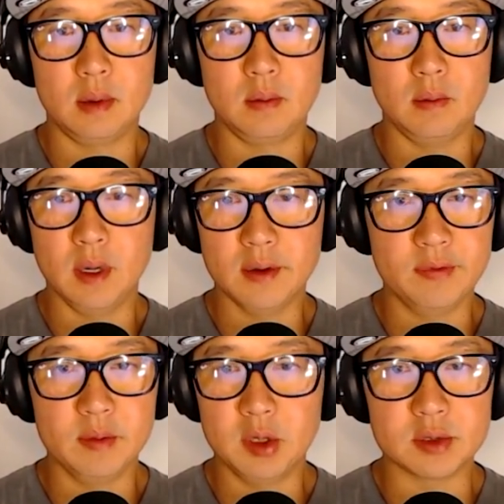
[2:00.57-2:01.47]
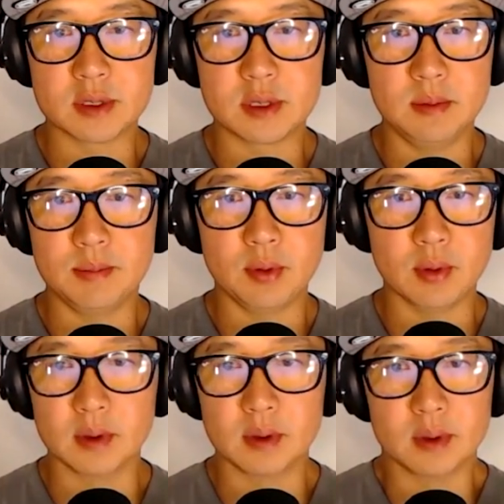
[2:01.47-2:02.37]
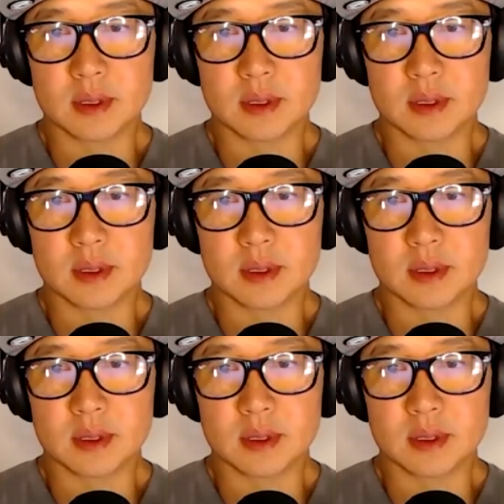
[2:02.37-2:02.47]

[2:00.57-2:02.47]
one of the most important